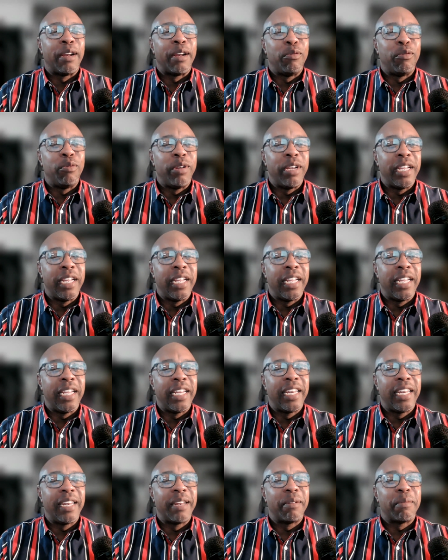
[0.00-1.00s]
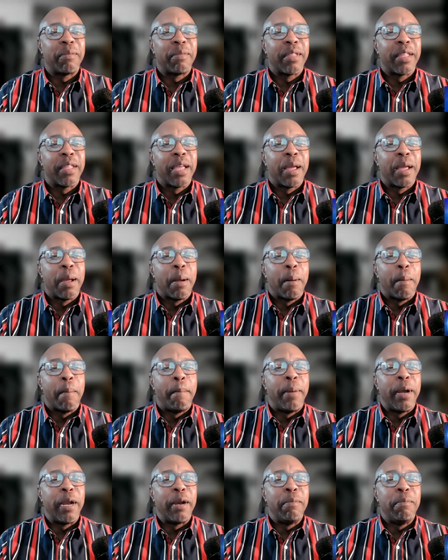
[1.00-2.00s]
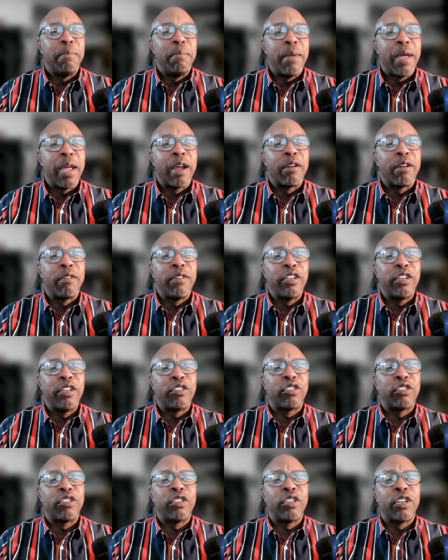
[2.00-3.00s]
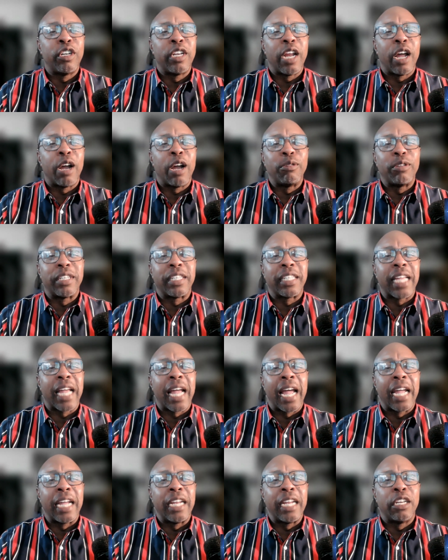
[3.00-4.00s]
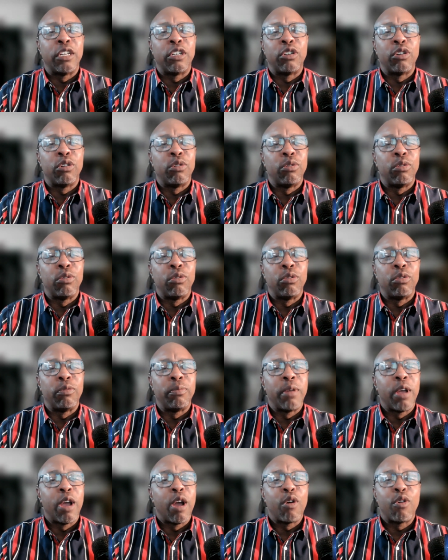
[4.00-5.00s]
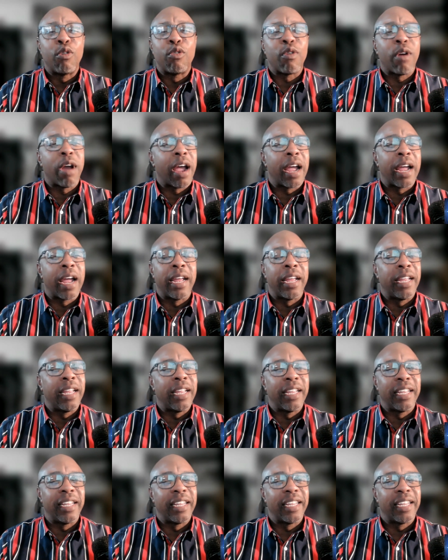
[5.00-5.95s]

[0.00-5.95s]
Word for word: it reads, but Mary stood outside the tomb crying.